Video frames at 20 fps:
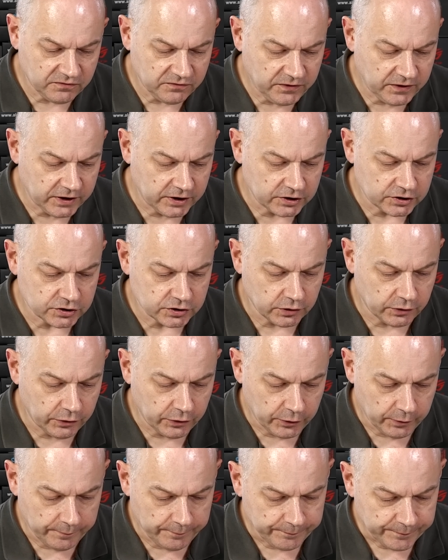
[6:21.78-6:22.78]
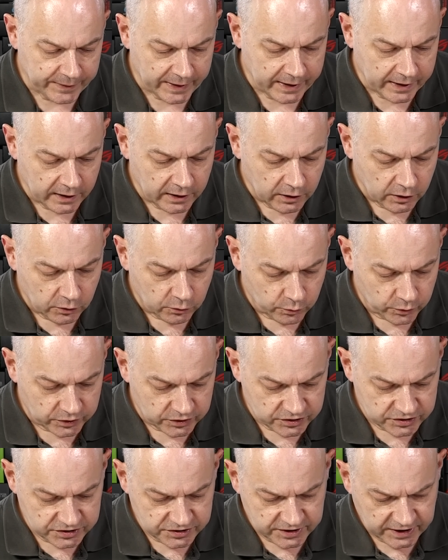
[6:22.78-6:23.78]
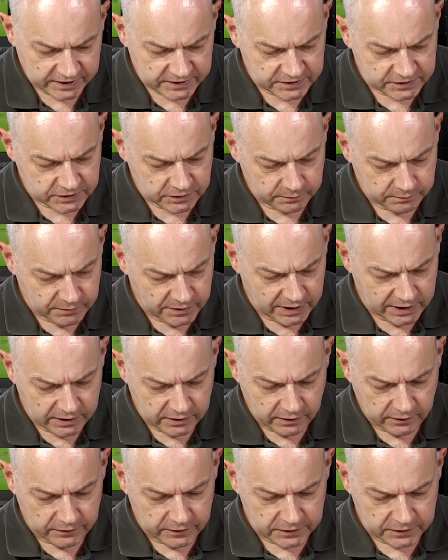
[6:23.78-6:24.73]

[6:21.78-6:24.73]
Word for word: finish on them, which says to me that